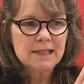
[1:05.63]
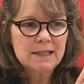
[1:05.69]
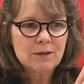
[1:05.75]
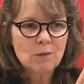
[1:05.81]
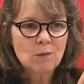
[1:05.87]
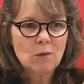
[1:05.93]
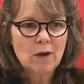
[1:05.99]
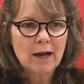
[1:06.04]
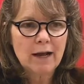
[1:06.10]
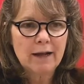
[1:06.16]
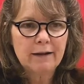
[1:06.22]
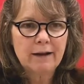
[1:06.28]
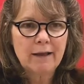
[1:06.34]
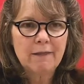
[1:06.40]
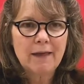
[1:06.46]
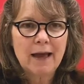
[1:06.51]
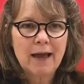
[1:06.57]
the one
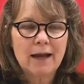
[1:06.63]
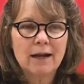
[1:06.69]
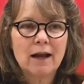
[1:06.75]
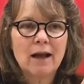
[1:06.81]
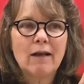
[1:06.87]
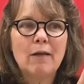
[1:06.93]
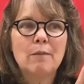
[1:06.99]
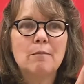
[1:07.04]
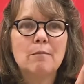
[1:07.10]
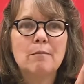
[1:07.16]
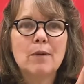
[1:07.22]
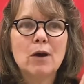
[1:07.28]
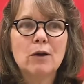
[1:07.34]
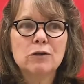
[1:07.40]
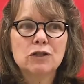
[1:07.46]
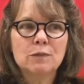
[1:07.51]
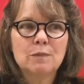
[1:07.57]
that
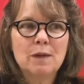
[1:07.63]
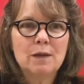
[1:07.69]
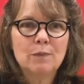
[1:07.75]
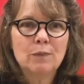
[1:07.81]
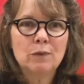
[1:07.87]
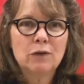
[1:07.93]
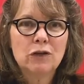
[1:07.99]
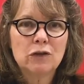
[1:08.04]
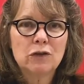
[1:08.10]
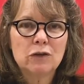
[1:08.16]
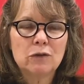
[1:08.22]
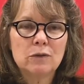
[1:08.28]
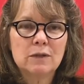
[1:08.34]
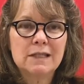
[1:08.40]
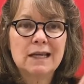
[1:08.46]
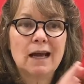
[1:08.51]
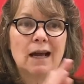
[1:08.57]
most people
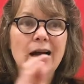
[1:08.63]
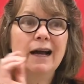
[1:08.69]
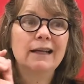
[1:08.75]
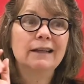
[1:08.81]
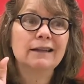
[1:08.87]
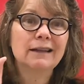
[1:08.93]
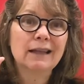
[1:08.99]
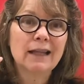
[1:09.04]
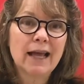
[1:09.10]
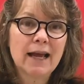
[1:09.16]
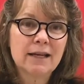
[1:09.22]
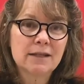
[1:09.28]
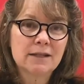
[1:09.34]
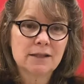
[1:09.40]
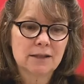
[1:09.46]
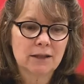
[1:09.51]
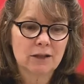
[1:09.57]
use
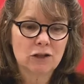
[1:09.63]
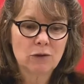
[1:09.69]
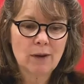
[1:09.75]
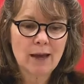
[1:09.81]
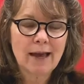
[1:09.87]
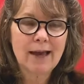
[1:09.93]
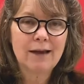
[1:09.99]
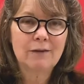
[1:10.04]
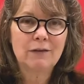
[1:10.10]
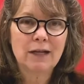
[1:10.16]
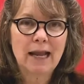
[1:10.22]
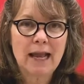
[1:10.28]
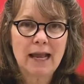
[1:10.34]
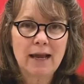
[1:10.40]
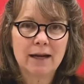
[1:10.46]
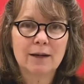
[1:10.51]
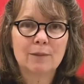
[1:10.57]
unless you have an
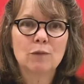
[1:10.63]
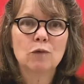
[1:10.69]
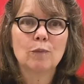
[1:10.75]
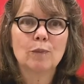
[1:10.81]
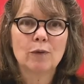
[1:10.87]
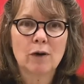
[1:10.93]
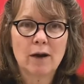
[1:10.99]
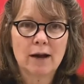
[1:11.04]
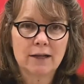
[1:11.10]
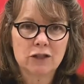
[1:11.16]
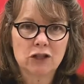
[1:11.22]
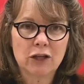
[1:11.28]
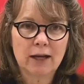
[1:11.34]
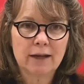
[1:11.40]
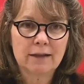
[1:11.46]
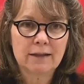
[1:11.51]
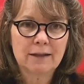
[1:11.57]
animal
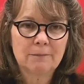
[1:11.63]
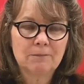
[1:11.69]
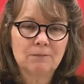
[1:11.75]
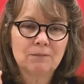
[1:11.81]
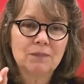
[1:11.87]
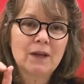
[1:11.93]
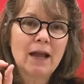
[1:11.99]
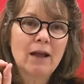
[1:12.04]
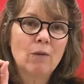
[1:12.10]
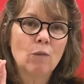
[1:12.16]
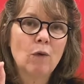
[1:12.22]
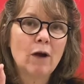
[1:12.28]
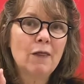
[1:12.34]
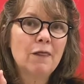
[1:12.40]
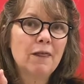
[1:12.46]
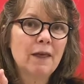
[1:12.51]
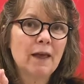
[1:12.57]
project.
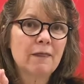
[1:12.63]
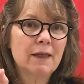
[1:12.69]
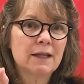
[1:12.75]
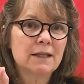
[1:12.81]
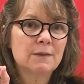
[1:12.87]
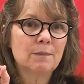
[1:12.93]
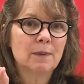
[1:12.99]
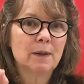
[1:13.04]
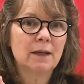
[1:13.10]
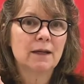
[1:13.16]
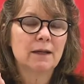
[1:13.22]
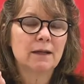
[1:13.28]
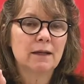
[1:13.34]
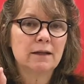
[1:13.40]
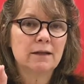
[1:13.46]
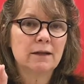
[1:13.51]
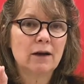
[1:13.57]
One thing that's been
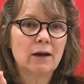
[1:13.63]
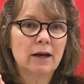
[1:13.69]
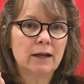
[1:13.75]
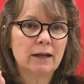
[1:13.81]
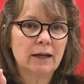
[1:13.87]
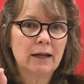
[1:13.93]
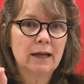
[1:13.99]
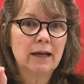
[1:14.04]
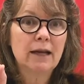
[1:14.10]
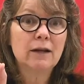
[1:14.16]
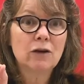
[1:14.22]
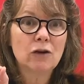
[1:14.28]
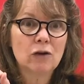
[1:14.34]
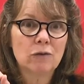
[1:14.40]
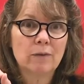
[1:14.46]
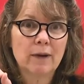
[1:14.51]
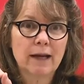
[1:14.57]
done
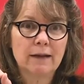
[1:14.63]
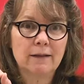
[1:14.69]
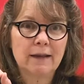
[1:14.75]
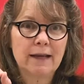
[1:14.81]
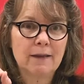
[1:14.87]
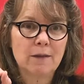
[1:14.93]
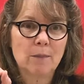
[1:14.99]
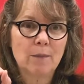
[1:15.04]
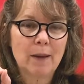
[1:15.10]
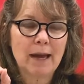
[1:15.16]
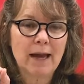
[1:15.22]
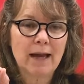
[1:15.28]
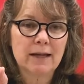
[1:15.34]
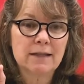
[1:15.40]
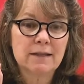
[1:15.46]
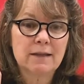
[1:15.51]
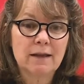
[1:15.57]
incorrectly in the
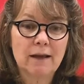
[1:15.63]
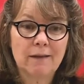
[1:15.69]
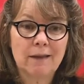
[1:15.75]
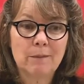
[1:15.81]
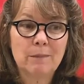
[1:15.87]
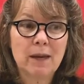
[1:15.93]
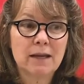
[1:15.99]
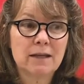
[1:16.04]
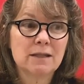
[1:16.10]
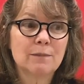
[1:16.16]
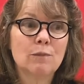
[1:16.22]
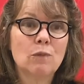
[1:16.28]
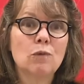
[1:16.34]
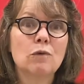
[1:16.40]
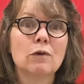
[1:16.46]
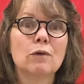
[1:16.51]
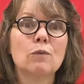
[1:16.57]
past that makes
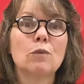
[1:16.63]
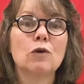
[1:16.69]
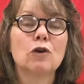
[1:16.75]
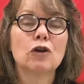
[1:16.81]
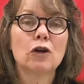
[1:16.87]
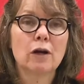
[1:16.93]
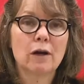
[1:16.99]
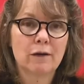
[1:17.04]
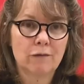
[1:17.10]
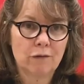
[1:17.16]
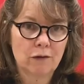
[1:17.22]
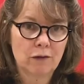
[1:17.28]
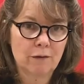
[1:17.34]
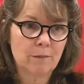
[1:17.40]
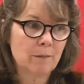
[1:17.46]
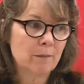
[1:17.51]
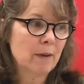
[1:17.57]
more work for the
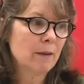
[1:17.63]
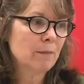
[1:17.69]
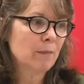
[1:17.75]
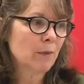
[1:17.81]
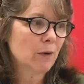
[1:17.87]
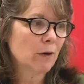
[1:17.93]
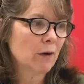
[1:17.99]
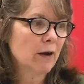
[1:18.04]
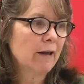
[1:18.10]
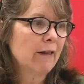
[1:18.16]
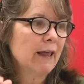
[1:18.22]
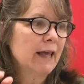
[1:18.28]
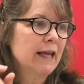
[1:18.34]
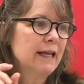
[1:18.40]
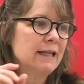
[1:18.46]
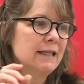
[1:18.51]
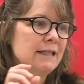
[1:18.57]
member
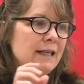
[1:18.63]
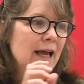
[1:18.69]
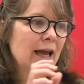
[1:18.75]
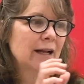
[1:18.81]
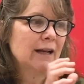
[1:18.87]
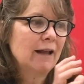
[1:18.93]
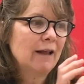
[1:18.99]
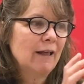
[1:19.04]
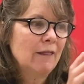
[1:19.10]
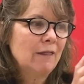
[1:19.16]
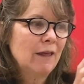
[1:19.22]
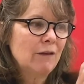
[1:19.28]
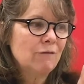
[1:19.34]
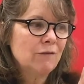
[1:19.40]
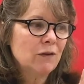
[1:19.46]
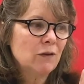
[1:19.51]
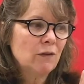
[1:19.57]
is that they
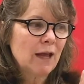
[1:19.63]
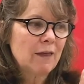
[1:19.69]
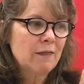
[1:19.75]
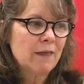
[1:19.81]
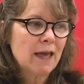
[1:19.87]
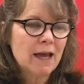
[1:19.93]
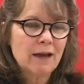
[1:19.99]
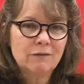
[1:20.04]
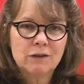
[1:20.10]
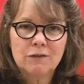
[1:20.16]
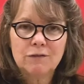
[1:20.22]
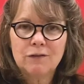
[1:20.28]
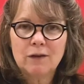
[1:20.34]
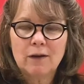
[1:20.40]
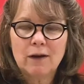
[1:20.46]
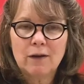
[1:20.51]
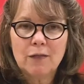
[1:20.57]
feel like they have to
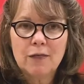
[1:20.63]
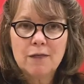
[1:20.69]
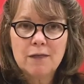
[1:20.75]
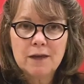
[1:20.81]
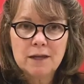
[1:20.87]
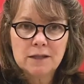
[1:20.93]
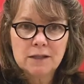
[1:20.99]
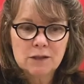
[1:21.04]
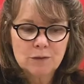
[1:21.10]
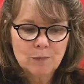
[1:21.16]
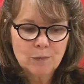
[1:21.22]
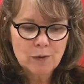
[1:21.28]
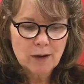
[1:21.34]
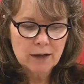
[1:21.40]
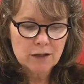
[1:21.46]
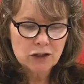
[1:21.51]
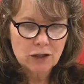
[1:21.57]
fill out this
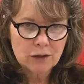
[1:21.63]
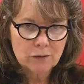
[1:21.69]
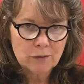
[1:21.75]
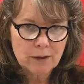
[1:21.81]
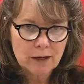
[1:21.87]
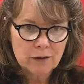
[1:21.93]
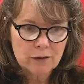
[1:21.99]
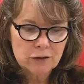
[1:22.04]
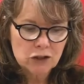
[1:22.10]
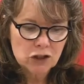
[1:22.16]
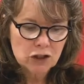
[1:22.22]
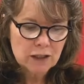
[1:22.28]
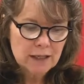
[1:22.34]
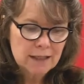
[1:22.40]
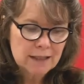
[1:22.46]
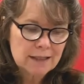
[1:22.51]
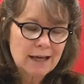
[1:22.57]
project record
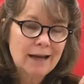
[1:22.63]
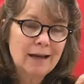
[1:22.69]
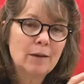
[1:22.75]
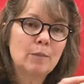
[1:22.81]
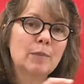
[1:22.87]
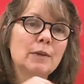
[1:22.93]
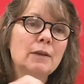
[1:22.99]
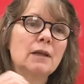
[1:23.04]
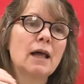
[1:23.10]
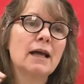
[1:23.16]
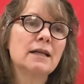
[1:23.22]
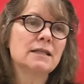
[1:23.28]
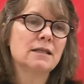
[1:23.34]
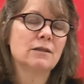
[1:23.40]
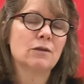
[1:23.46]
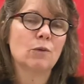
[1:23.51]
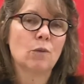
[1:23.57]
sheet plus
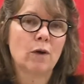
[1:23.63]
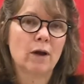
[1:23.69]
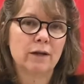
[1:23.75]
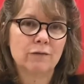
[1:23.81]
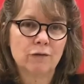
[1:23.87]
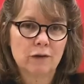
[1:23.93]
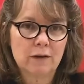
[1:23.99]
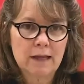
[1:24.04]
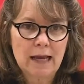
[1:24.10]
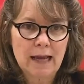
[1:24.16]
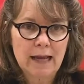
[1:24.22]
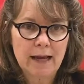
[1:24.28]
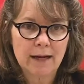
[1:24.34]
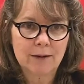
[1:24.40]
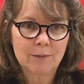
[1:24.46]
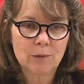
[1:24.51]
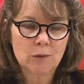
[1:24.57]
the one for the
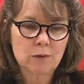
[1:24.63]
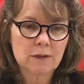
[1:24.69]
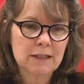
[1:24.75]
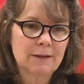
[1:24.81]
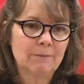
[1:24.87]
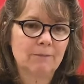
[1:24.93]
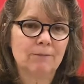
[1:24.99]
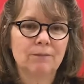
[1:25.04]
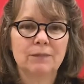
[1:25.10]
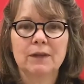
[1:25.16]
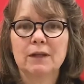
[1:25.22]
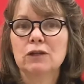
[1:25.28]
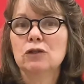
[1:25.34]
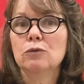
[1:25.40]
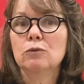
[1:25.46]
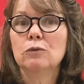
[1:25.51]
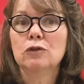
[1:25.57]
animals.
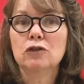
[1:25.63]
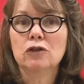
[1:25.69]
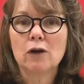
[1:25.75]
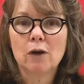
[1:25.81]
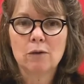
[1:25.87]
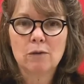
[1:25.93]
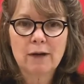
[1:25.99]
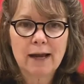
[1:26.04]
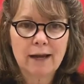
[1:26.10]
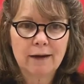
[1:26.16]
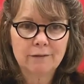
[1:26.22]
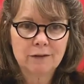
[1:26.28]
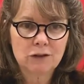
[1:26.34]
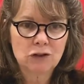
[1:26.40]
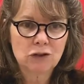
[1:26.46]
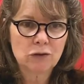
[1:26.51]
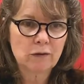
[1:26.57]
You don't have to
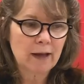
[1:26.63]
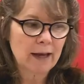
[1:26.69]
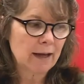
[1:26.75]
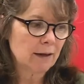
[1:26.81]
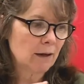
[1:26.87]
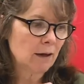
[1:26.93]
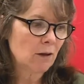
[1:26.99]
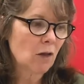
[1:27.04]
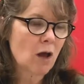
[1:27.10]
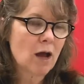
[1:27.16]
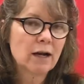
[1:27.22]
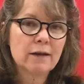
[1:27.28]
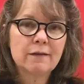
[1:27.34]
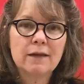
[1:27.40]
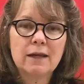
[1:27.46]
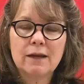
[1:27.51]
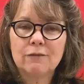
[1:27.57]
do that. A lot of
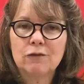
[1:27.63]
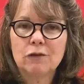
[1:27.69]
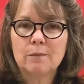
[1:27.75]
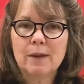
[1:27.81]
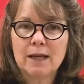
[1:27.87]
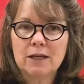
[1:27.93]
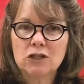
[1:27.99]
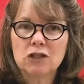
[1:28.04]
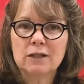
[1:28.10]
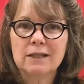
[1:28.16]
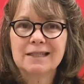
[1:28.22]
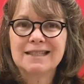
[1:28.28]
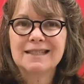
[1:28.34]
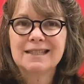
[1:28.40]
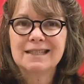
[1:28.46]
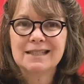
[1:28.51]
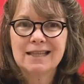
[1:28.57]
the information is
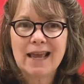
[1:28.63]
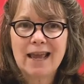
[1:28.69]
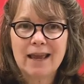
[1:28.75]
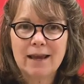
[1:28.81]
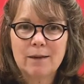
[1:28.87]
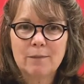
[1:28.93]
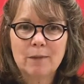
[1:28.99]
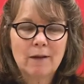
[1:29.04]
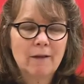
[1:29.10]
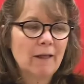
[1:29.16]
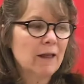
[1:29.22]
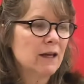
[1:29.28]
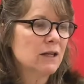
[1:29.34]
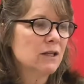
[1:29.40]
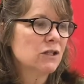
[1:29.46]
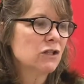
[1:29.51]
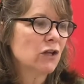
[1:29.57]
the same.
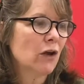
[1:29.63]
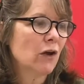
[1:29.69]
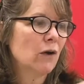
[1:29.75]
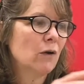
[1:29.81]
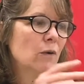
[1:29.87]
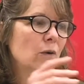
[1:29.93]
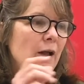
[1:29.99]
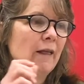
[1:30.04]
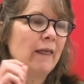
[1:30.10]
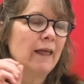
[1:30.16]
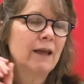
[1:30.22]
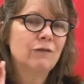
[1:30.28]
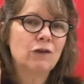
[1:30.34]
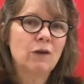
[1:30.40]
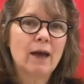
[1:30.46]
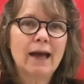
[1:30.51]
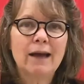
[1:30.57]
So if
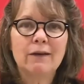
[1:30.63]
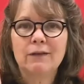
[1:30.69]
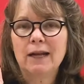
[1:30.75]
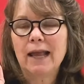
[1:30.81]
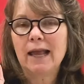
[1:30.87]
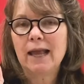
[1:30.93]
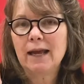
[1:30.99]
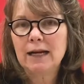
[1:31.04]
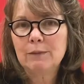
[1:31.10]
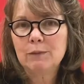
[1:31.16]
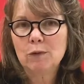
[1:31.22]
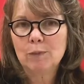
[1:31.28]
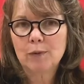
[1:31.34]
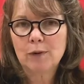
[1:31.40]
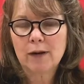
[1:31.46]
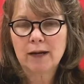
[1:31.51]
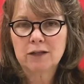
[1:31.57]
you have an animal
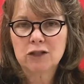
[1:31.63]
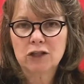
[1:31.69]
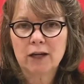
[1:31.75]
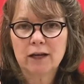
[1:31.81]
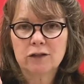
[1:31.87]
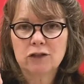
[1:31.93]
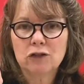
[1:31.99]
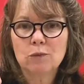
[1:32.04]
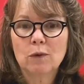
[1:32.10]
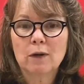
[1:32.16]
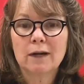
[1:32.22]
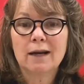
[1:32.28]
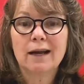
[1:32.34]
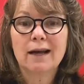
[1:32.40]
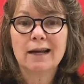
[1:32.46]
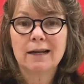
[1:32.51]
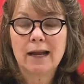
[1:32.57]
project, you want
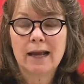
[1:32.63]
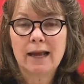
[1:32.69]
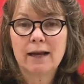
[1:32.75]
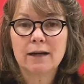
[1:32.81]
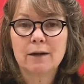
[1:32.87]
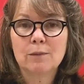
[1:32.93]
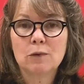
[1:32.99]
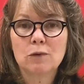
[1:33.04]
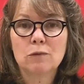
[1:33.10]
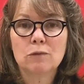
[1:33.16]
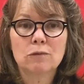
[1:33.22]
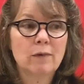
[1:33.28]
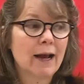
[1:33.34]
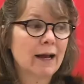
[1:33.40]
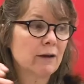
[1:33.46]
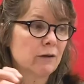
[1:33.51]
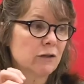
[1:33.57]
an animal
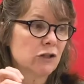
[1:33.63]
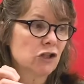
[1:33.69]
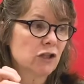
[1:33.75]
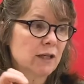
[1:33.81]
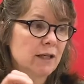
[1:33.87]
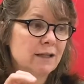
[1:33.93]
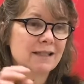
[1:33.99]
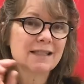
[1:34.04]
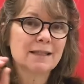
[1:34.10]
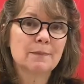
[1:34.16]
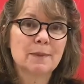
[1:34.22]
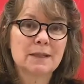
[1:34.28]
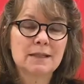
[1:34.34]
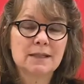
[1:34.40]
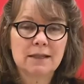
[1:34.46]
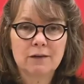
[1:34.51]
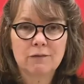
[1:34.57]
record sheet
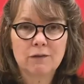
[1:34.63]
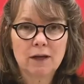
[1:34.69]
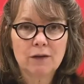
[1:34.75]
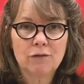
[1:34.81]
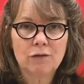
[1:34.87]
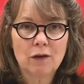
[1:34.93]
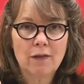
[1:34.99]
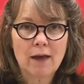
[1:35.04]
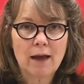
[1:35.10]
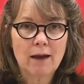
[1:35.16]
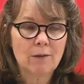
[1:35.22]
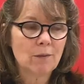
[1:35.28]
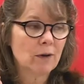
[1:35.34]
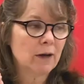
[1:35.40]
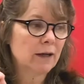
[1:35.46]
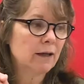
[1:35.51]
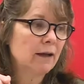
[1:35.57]
specific for that
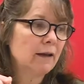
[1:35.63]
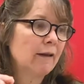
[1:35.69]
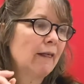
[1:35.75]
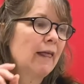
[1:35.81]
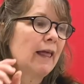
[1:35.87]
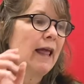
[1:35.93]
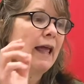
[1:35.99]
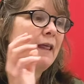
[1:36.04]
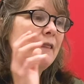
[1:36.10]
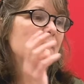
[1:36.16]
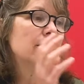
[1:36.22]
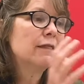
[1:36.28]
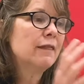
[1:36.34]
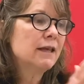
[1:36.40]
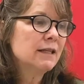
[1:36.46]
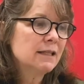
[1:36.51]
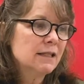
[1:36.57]
one.
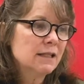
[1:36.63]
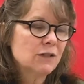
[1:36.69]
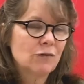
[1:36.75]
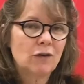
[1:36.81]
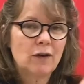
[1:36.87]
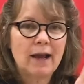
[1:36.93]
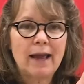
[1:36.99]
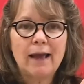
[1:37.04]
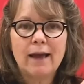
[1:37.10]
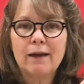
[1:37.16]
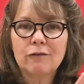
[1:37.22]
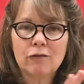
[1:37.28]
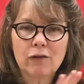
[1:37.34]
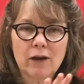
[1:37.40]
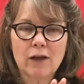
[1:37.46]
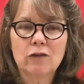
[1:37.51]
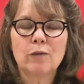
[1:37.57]
This is for
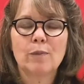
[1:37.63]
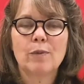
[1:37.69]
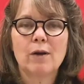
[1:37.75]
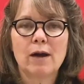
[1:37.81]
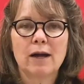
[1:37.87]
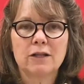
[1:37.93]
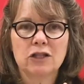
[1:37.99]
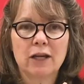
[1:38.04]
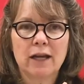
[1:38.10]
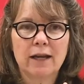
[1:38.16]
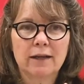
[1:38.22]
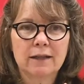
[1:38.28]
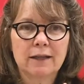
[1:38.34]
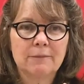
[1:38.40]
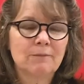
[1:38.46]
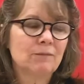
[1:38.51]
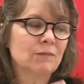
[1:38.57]
every other project.
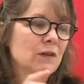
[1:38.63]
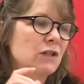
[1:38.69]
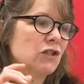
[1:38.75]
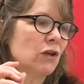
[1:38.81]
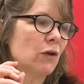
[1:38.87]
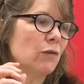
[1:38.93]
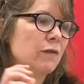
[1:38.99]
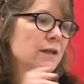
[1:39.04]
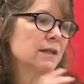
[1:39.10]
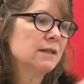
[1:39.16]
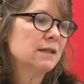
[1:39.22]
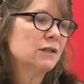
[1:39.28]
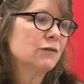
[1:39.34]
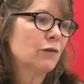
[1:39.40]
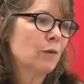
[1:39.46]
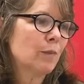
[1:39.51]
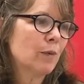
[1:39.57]
So this is
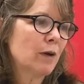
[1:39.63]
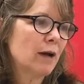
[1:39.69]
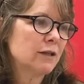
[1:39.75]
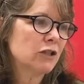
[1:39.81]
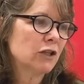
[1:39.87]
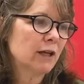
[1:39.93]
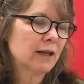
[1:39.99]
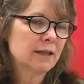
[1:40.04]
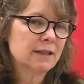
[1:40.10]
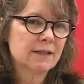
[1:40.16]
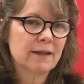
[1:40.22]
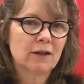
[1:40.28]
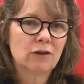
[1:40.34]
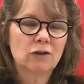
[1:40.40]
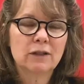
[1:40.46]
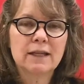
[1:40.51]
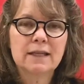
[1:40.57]
for projects that
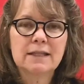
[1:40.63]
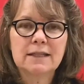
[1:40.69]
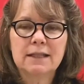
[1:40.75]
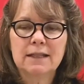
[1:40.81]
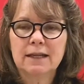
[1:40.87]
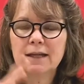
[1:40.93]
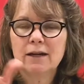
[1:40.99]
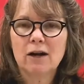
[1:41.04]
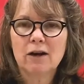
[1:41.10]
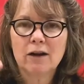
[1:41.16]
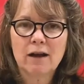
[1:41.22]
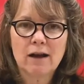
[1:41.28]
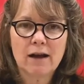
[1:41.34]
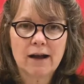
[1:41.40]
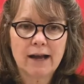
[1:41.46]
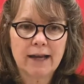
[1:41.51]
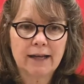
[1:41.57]
are listed in our
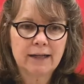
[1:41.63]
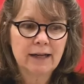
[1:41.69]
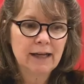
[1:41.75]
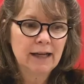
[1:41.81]
guide.